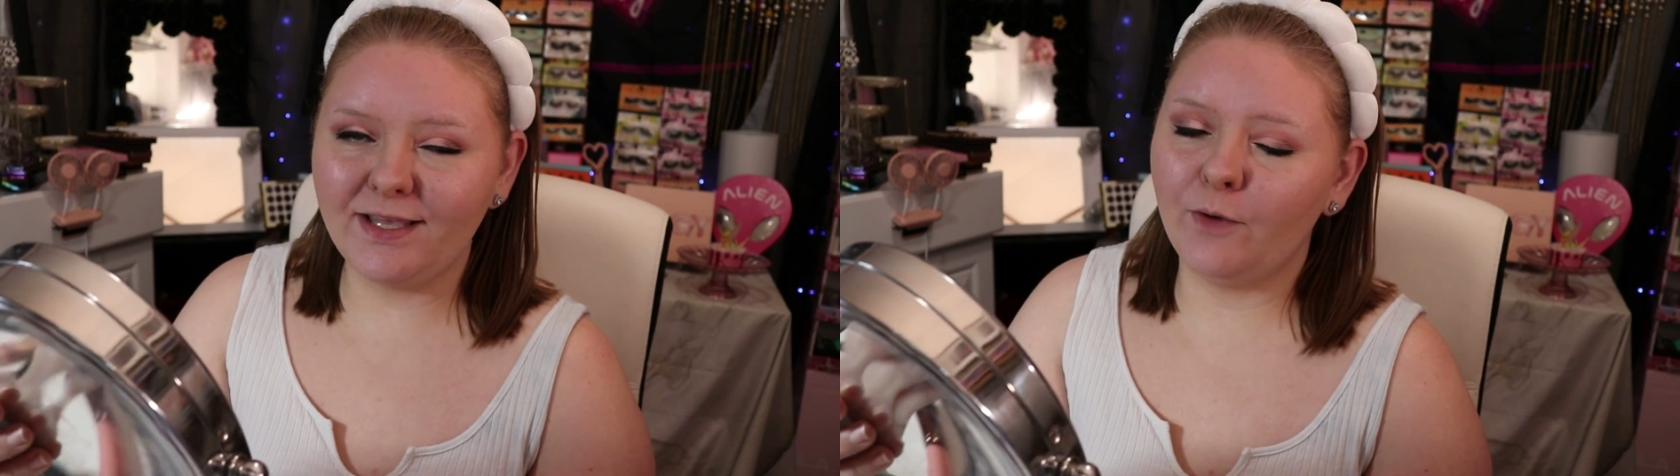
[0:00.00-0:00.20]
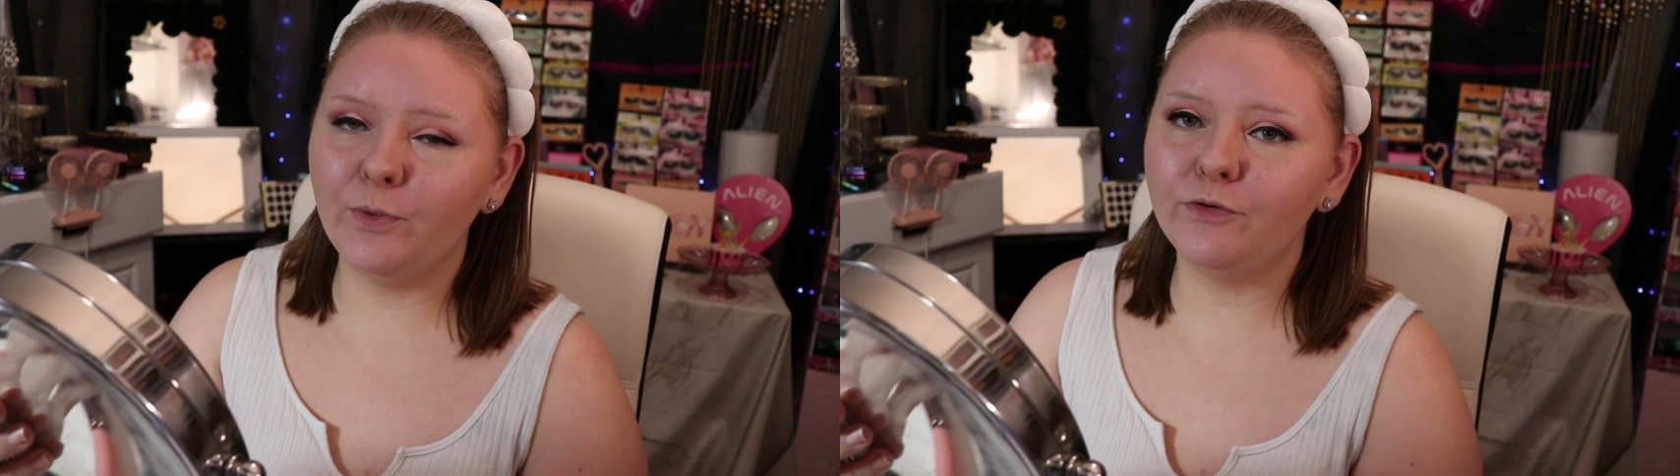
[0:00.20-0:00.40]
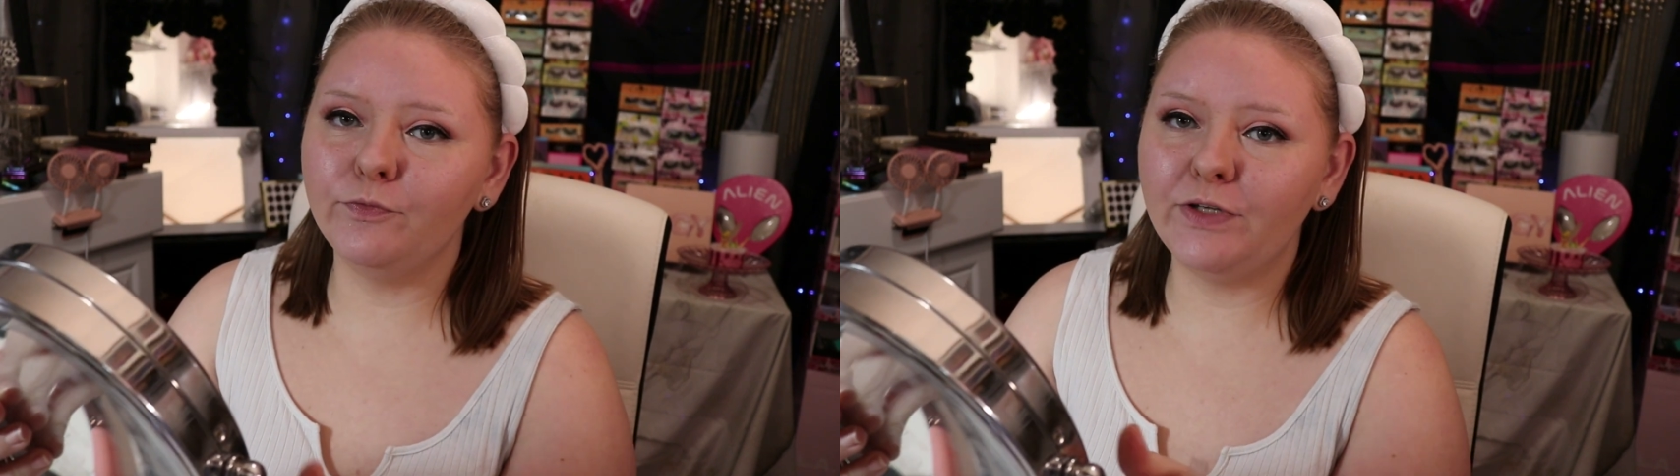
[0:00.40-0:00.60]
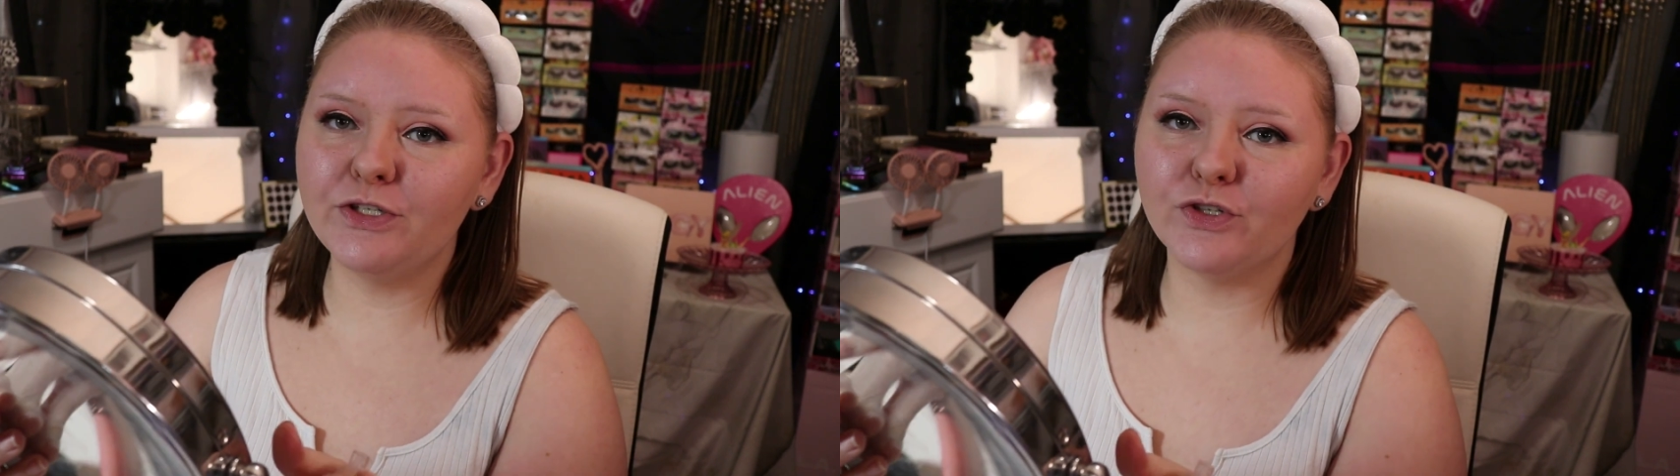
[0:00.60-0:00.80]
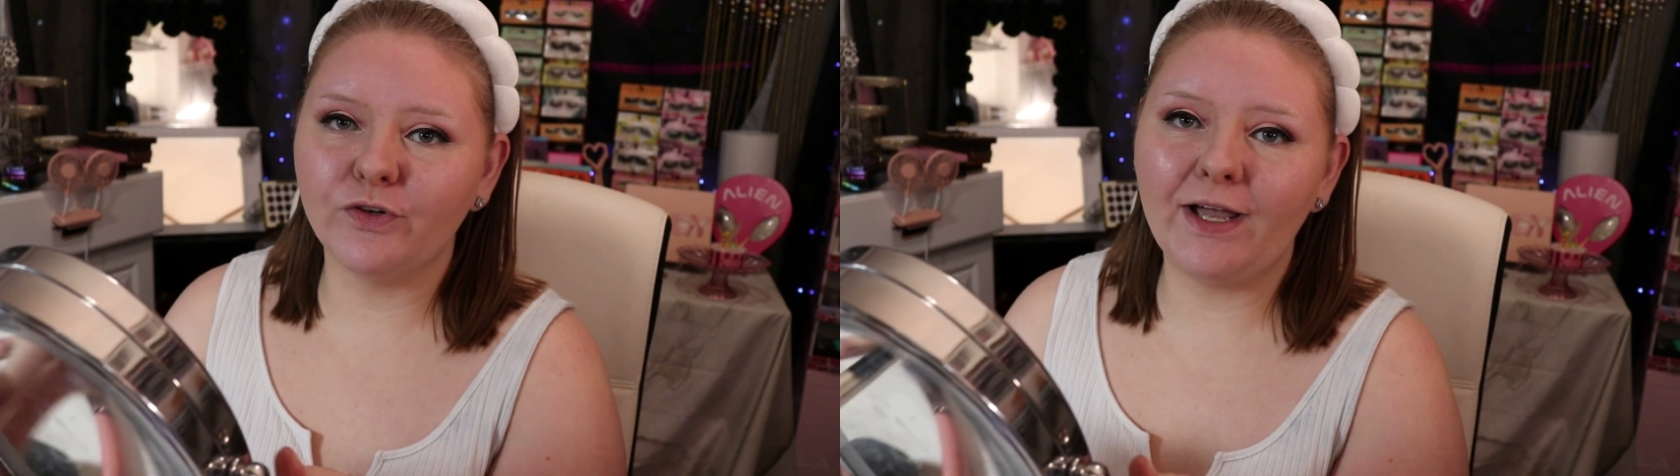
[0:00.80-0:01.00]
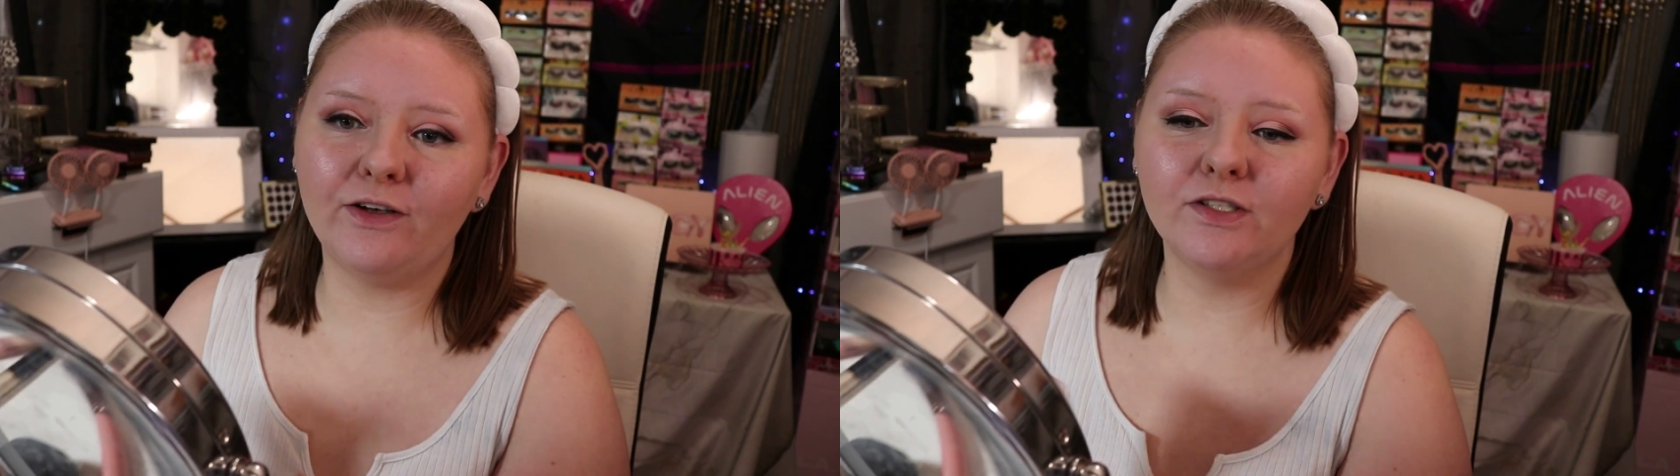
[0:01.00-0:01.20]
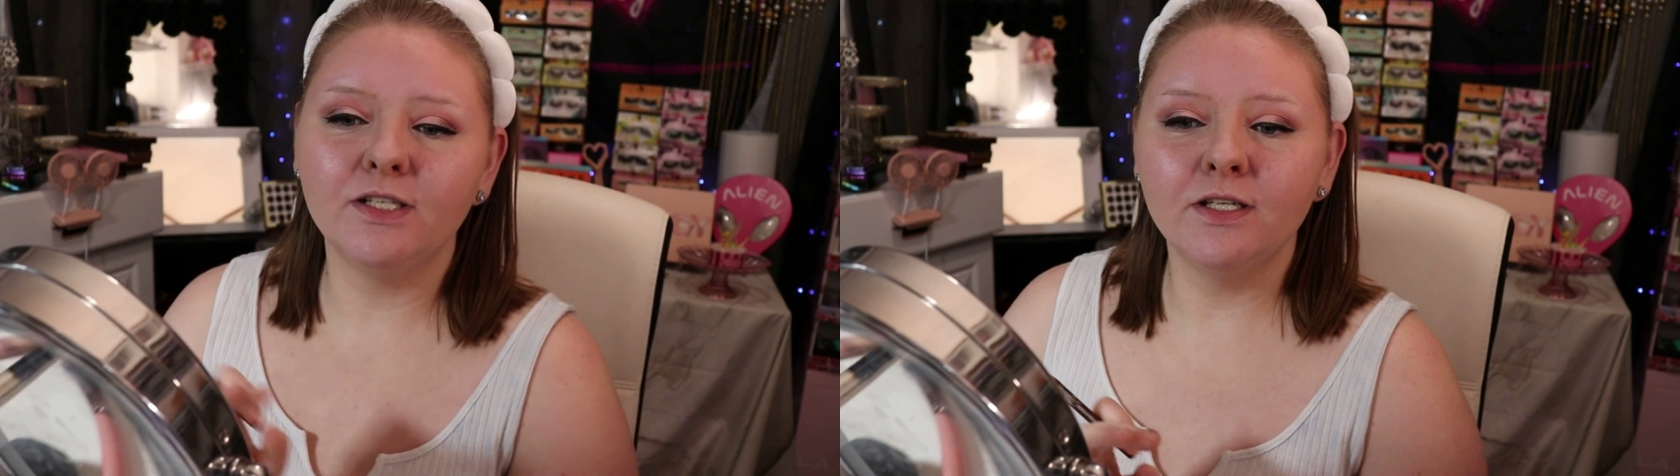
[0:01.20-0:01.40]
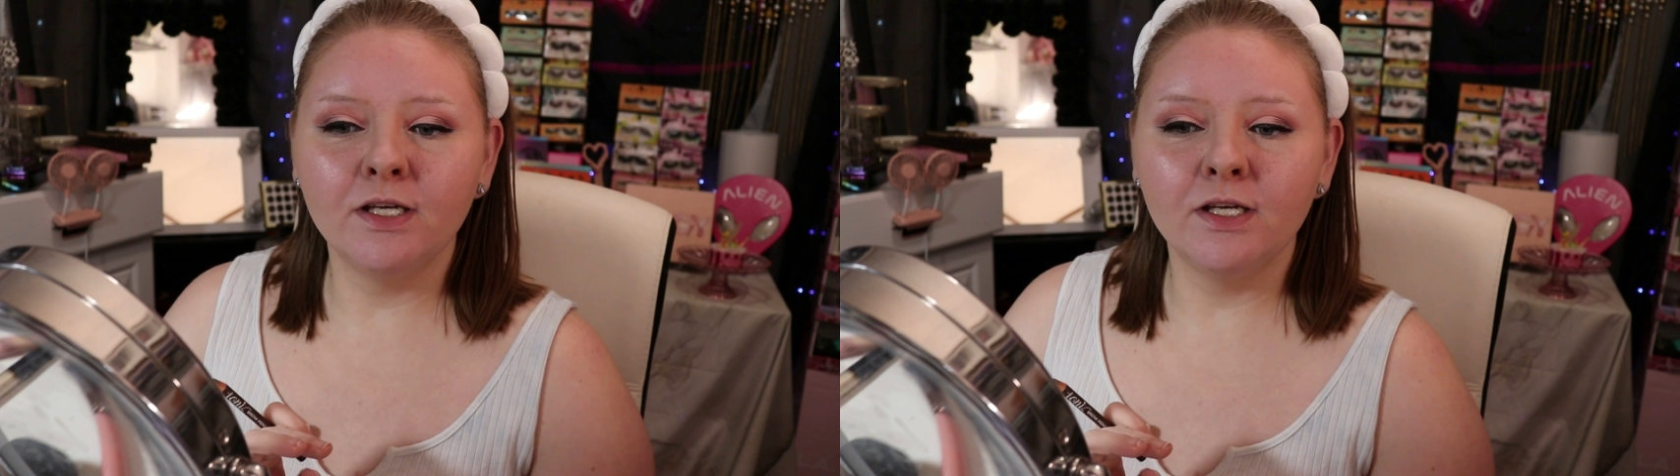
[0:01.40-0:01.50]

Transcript: I will venture out